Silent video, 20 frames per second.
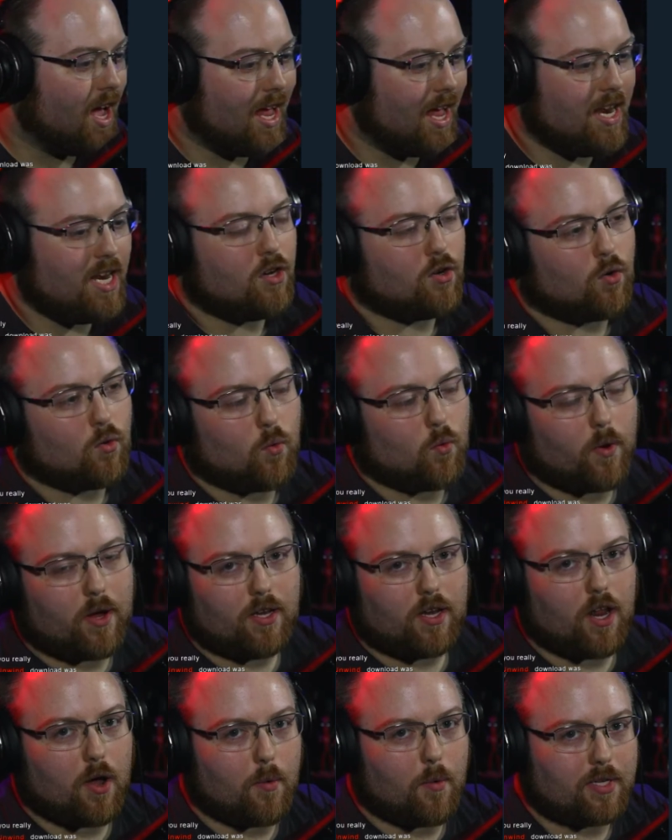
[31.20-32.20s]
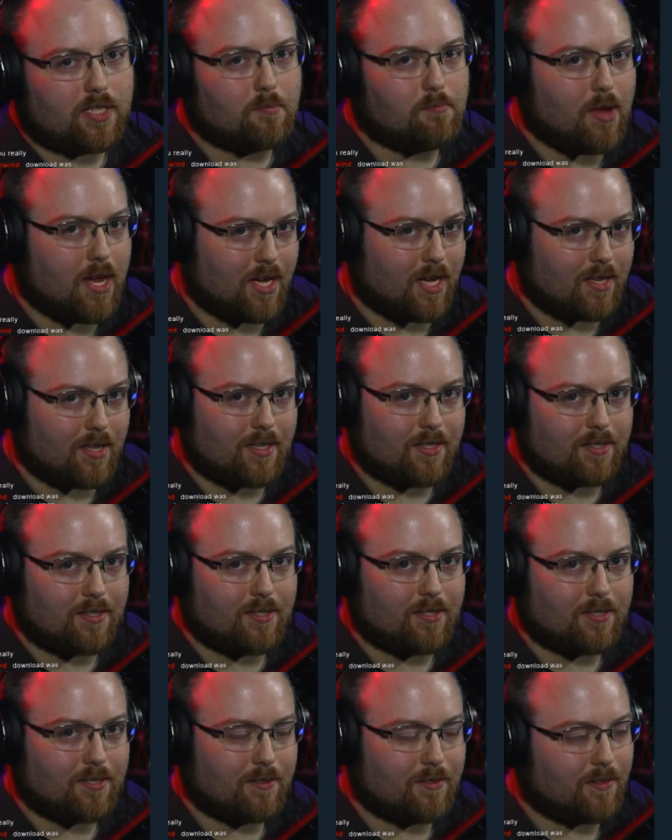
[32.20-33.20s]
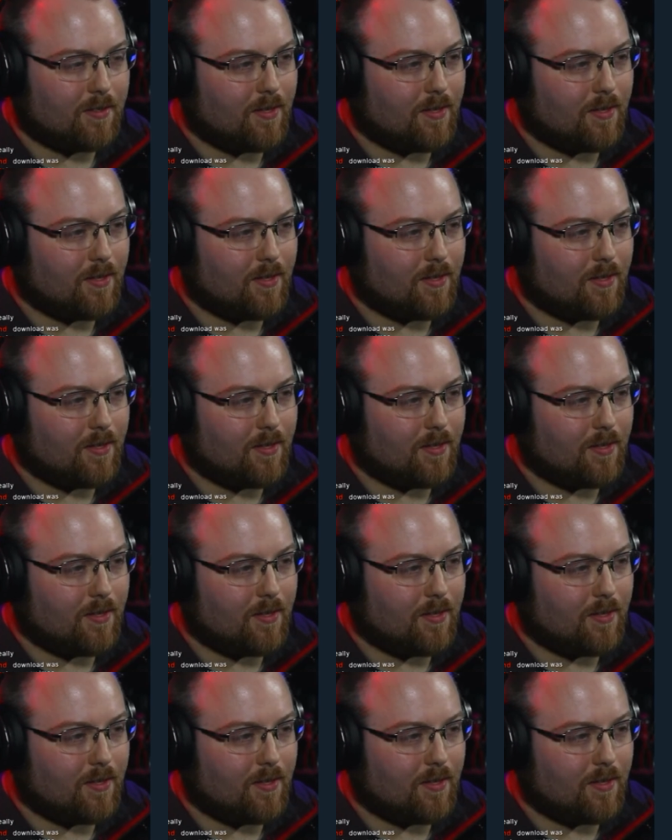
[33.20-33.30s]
I didn't quite know what to make of this.